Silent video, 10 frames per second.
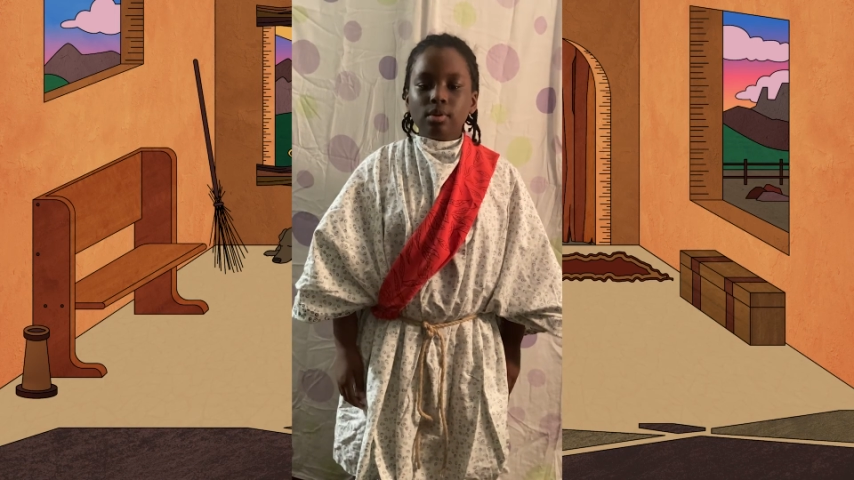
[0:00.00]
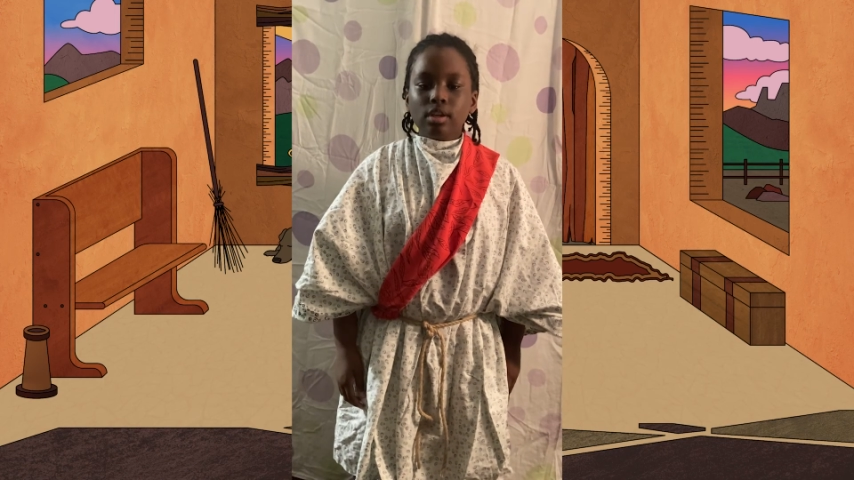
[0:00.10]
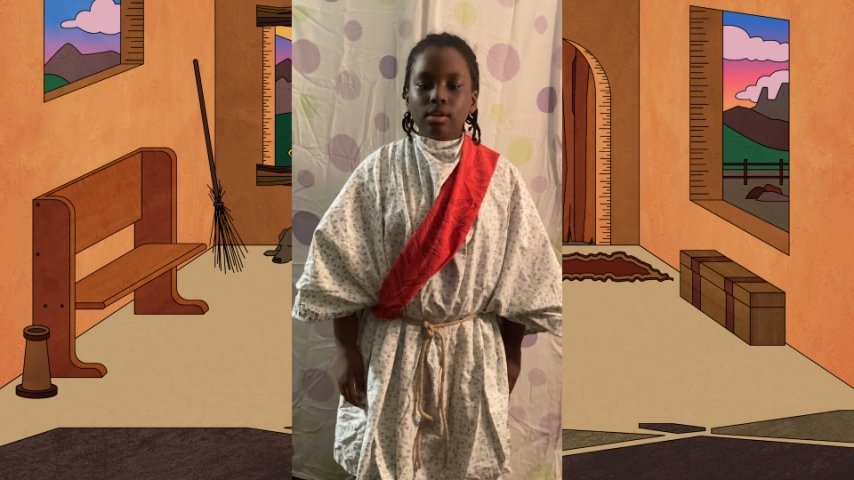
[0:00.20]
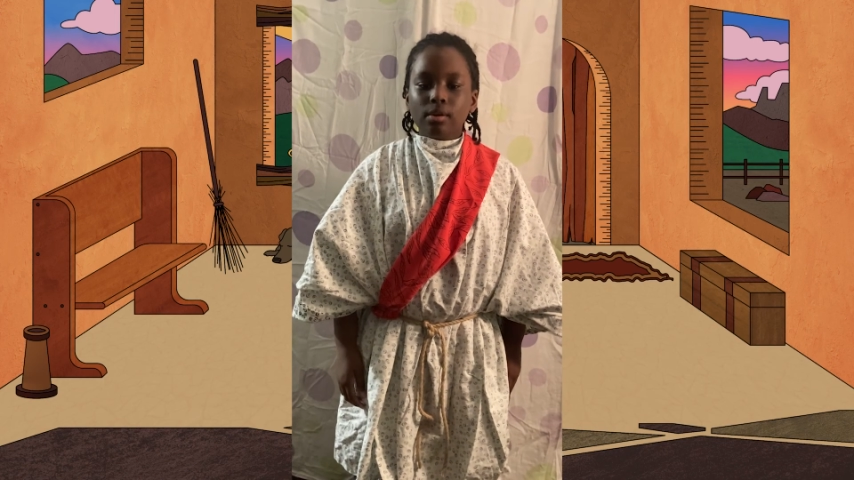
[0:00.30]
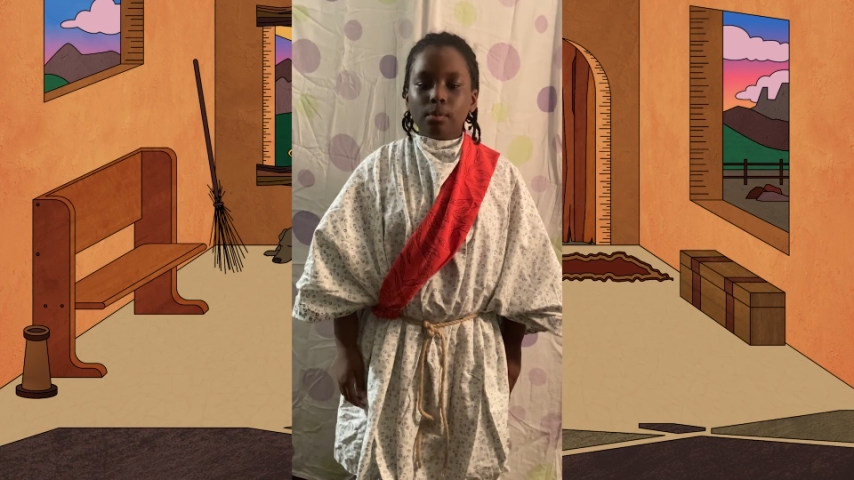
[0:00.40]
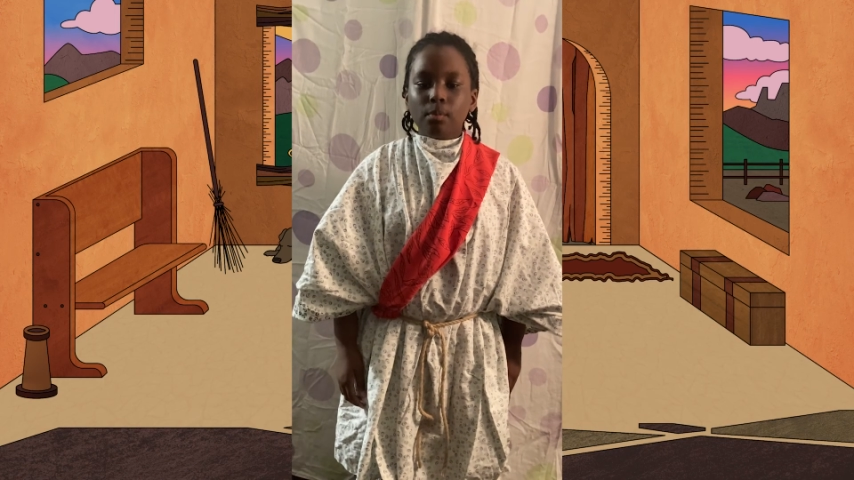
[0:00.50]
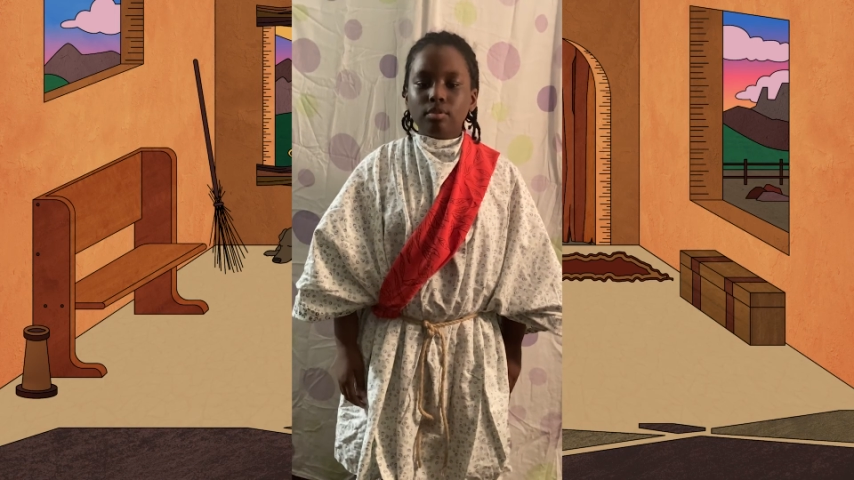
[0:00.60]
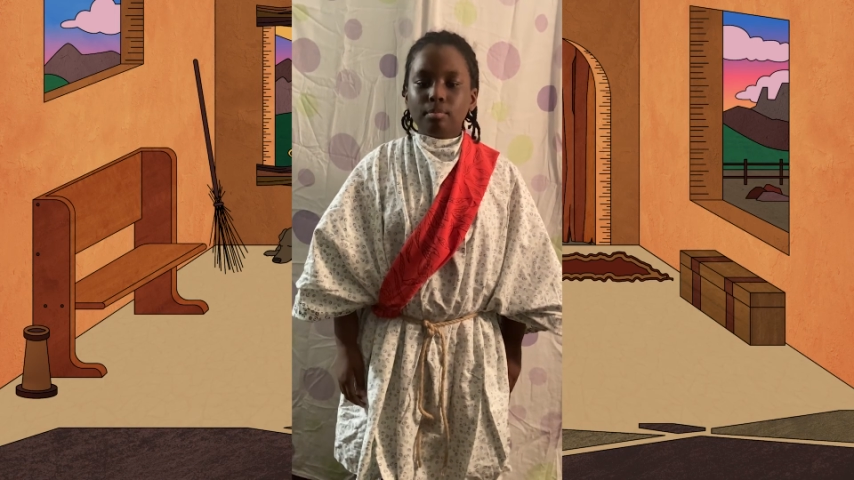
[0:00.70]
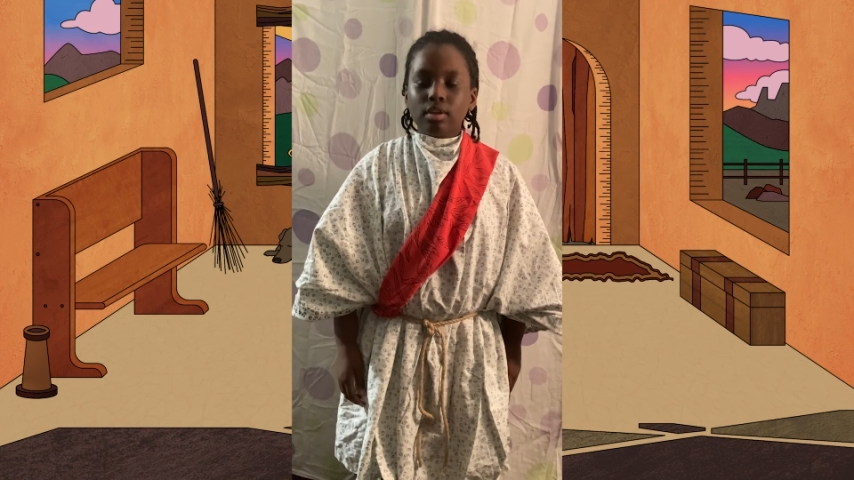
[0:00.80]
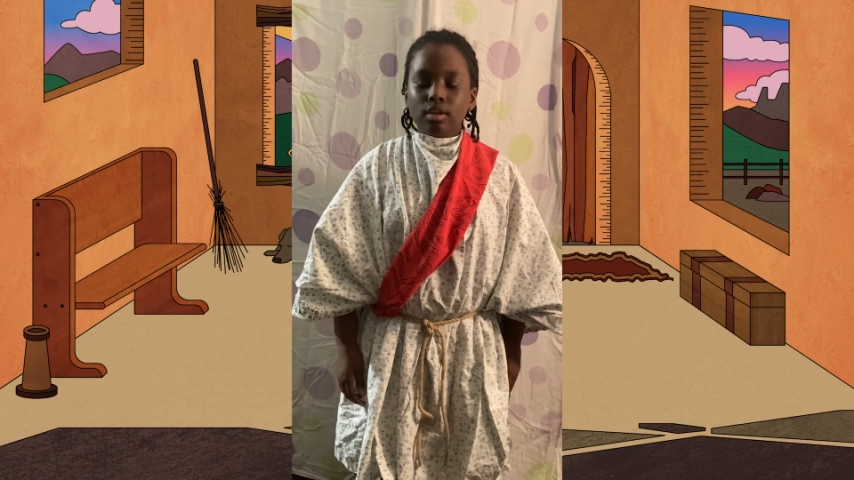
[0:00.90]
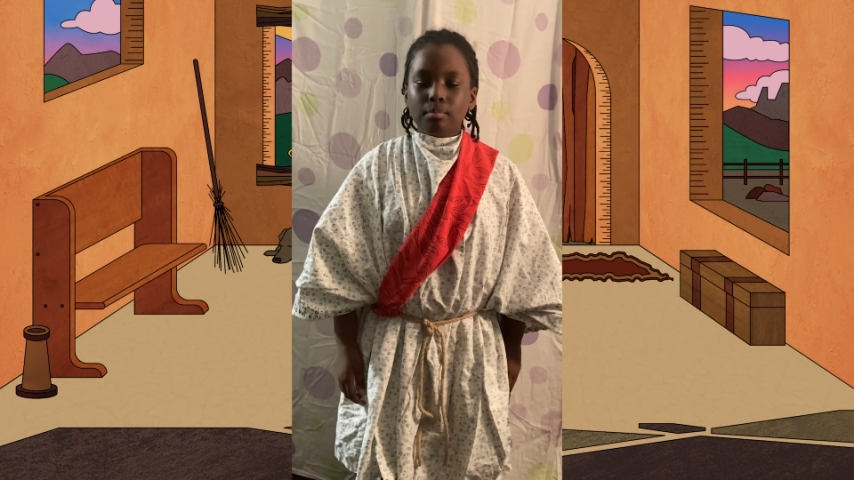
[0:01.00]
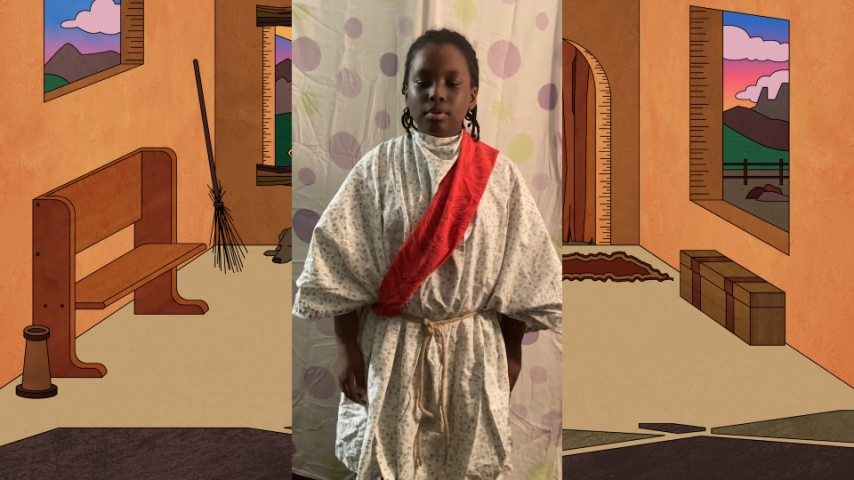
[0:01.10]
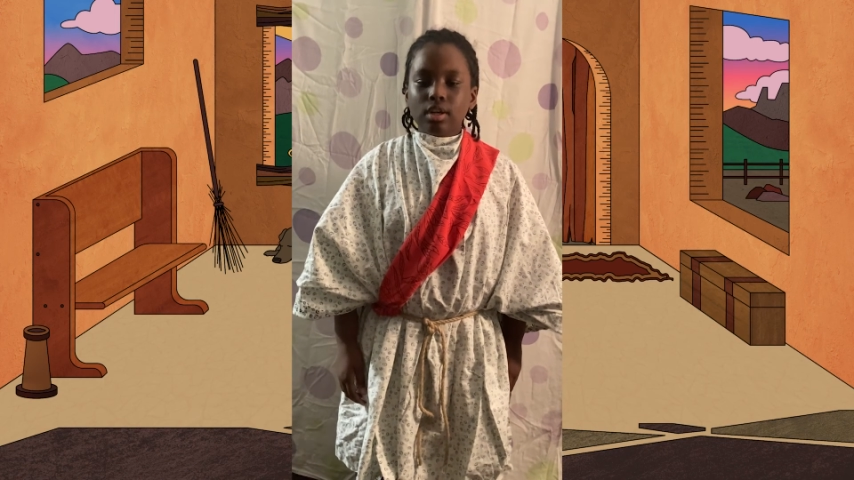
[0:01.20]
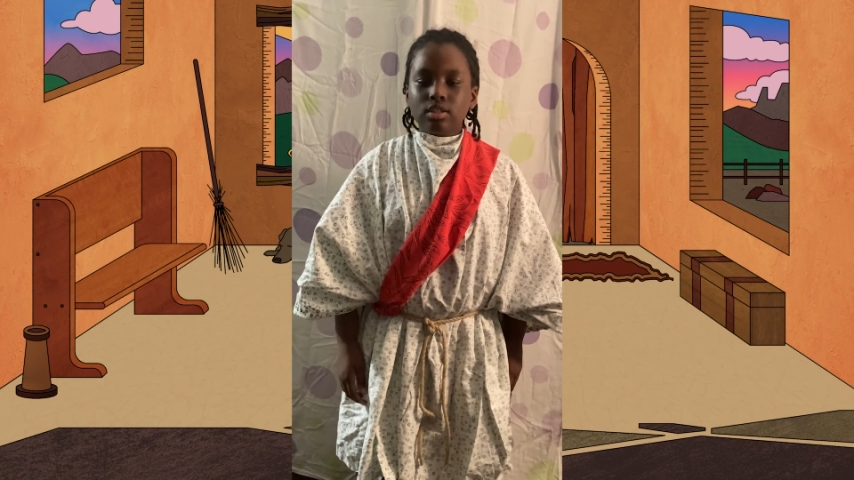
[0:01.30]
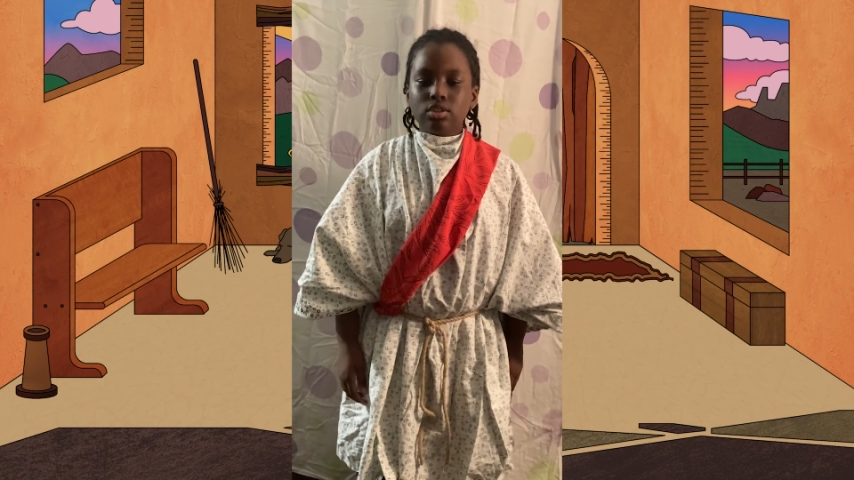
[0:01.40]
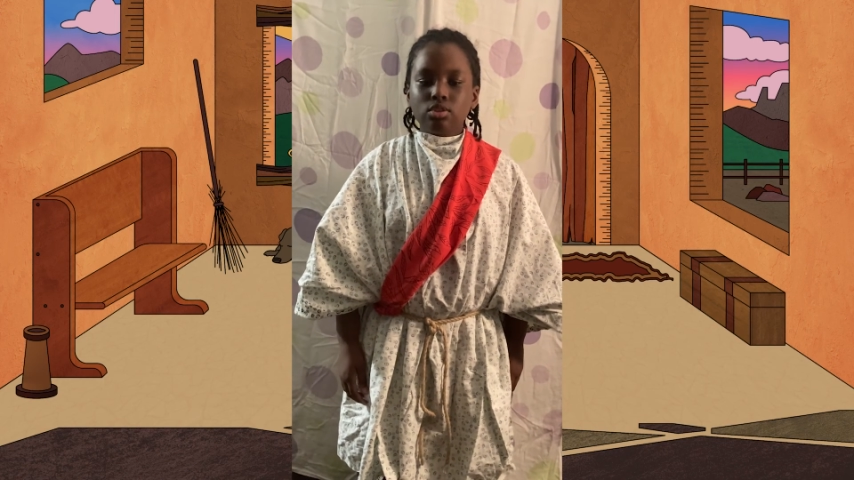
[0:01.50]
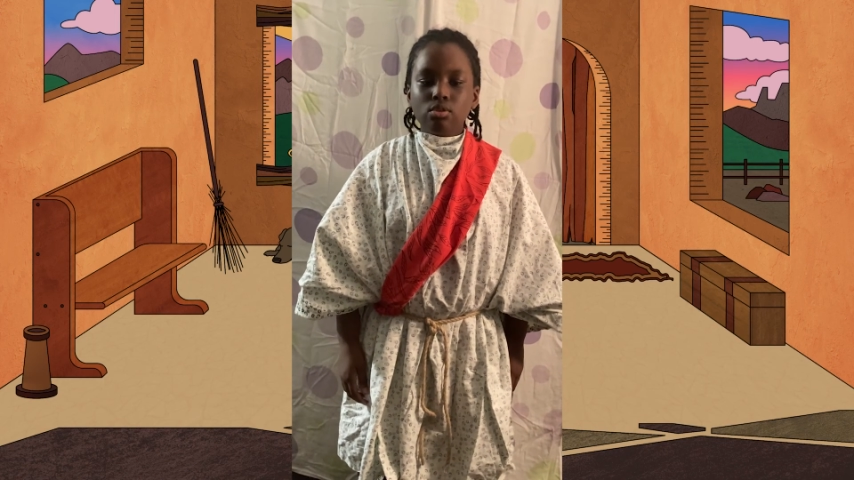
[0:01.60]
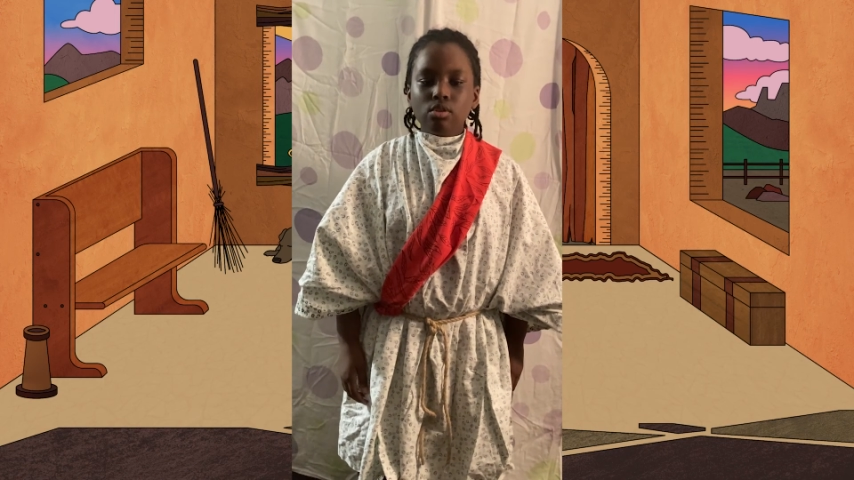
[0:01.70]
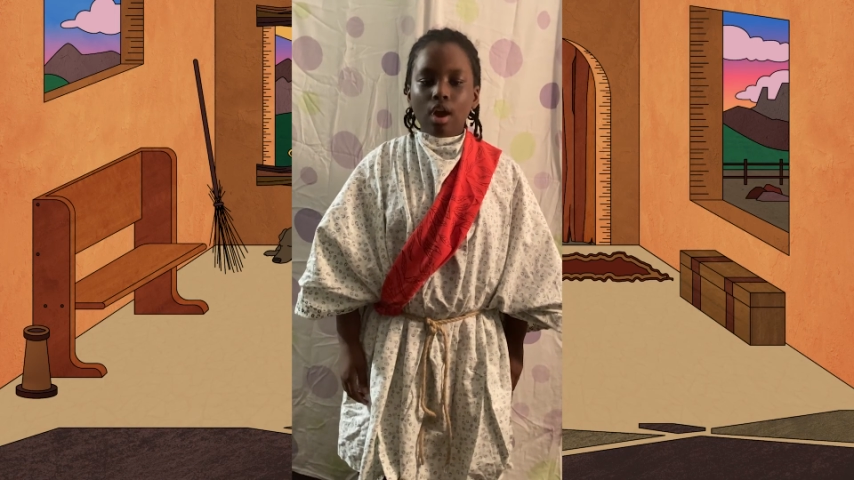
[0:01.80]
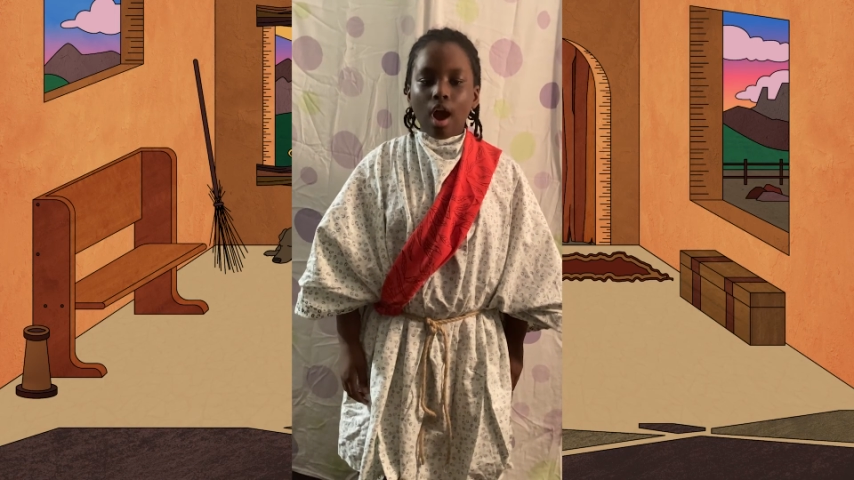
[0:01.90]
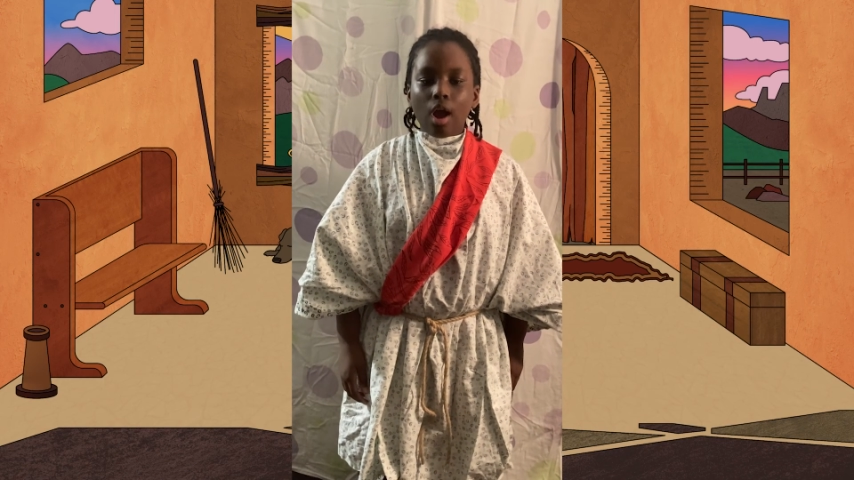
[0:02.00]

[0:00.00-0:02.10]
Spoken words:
here with me because soon